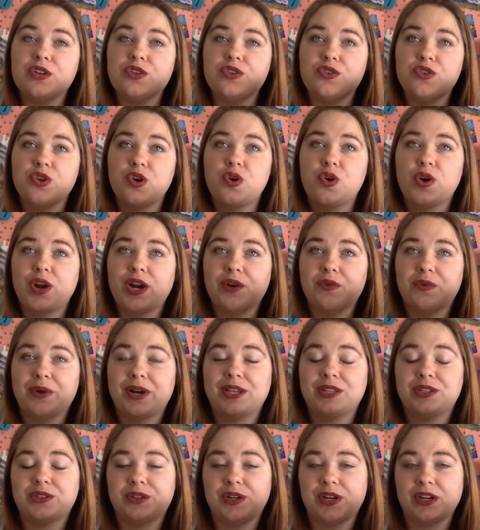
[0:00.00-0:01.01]
knowing
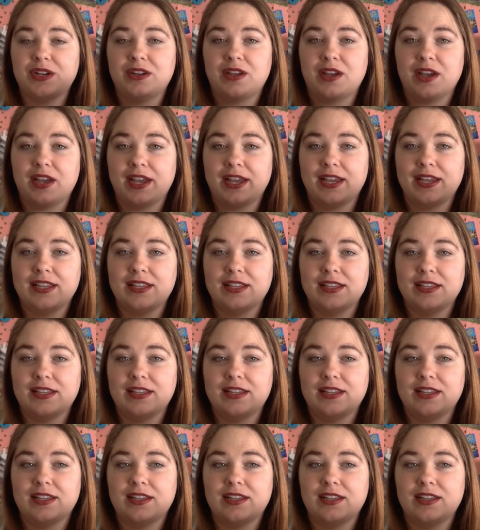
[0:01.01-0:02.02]
whether or not
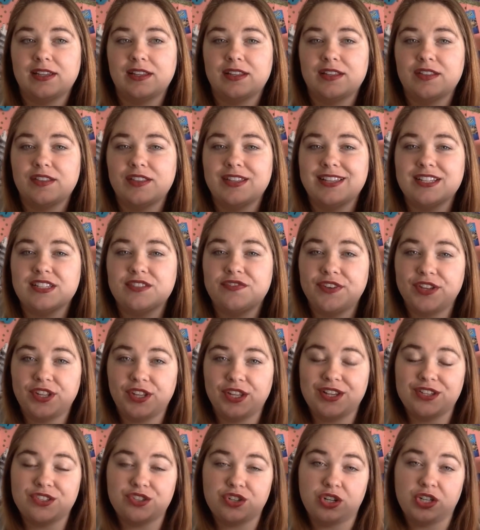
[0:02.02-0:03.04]
these
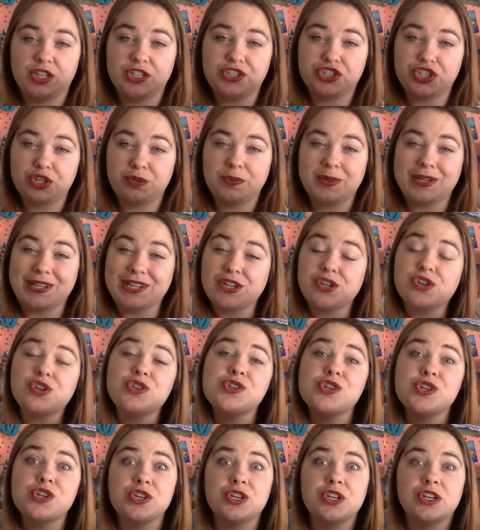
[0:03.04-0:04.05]
feelings are legitimate or
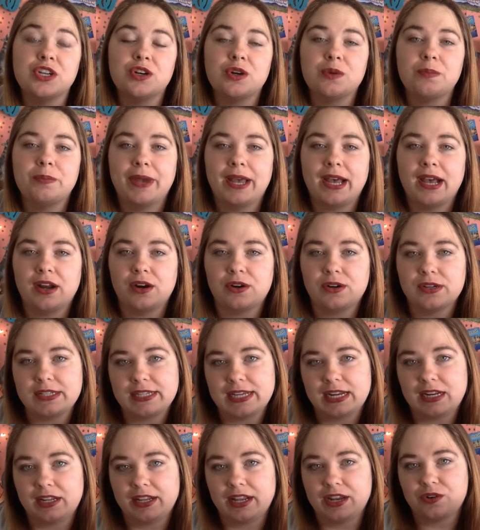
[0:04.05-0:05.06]
good or bad or
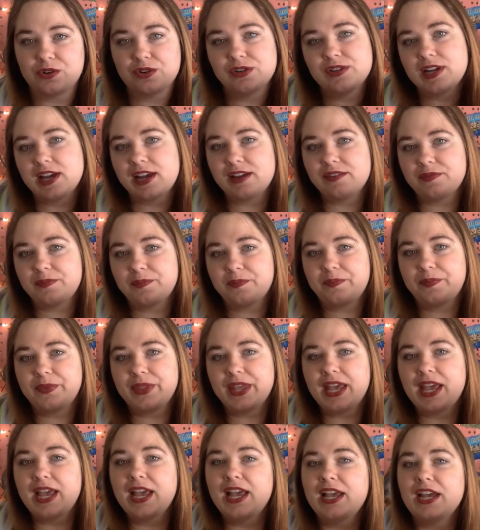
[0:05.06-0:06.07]
deadly or safe.
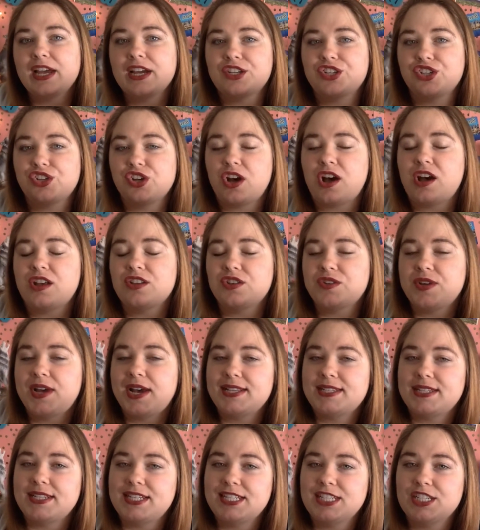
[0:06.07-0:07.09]
She also
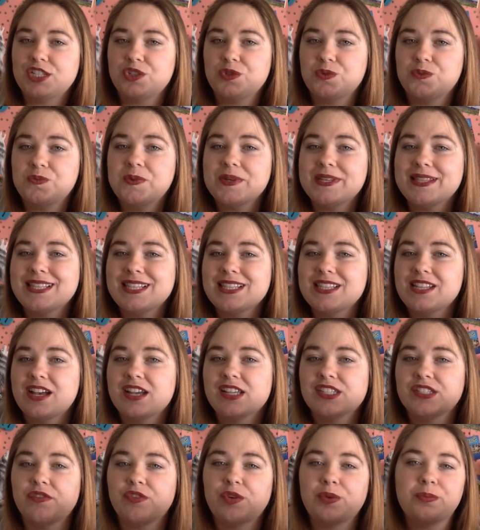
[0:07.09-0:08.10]
has to deal with the
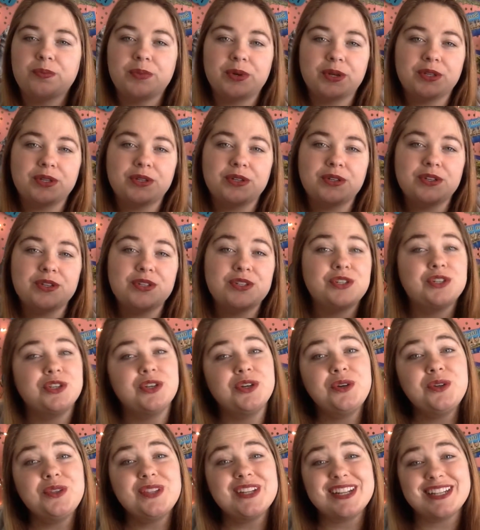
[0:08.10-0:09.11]
loss of her mother
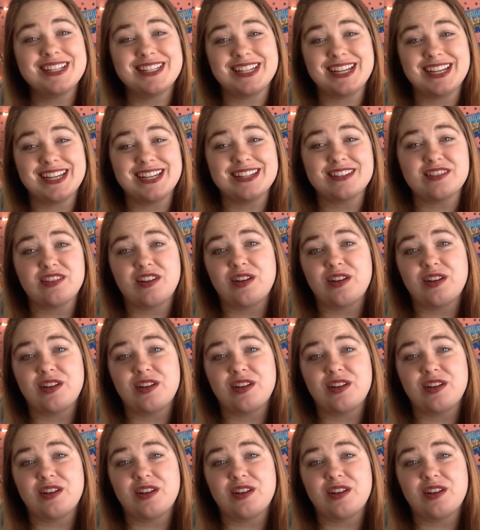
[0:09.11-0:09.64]
to the disease